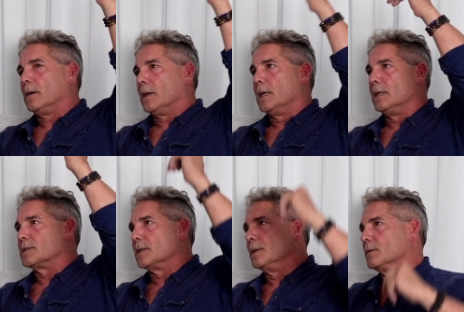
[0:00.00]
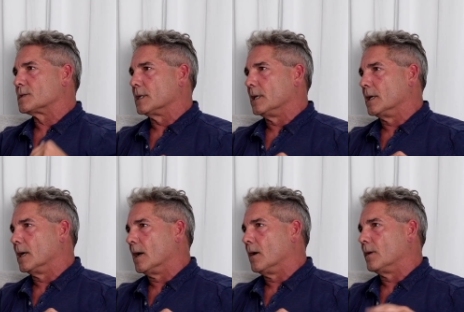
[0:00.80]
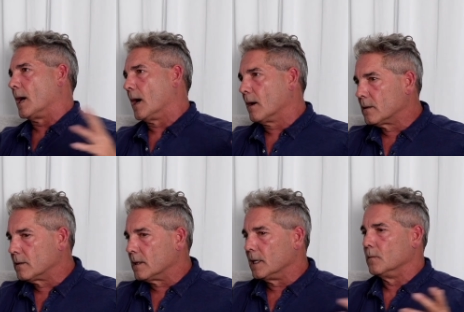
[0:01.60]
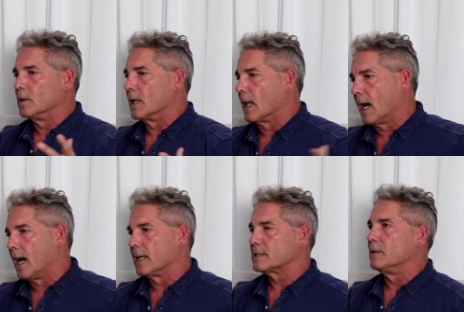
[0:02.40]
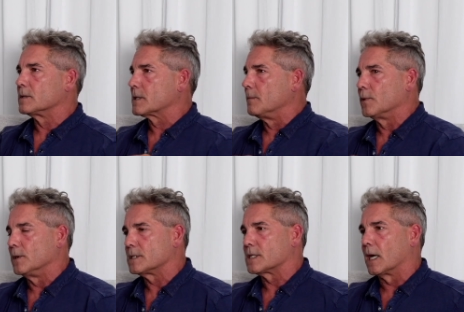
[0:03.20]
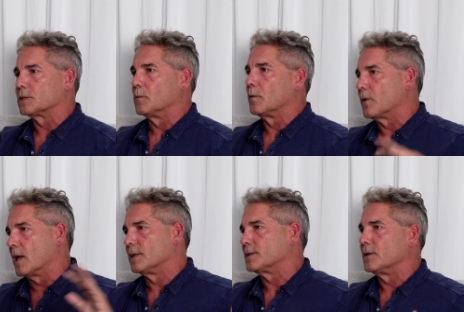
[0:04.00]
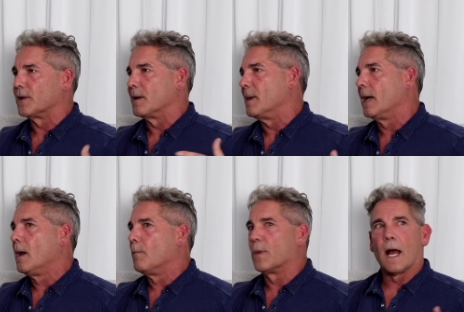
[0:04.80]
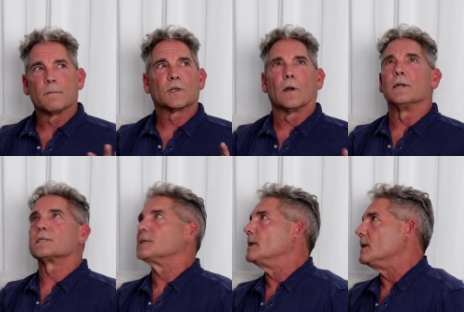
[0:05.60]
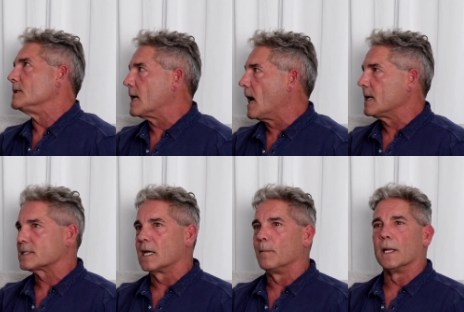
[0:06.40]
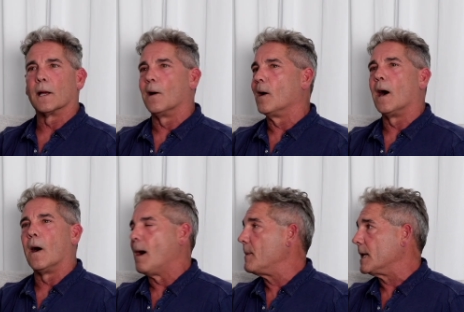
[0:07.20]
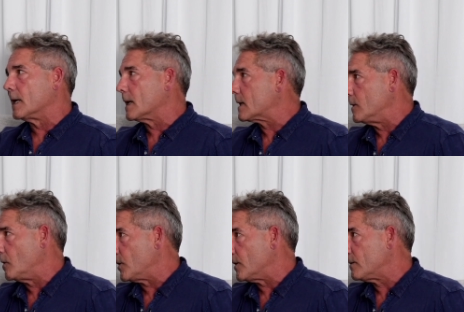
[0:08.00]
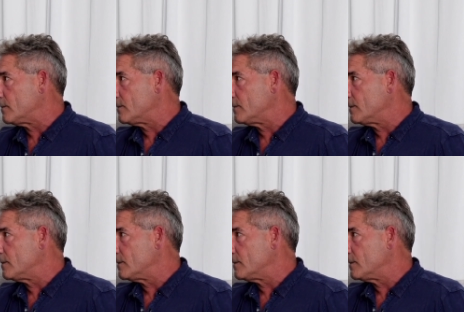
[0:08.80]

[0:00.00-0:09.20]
He's the new CEO now. He wouldn't last. He was a complete sexual predator. But I'm starting to see these guys come in and go, oh, I'm going to get killed here.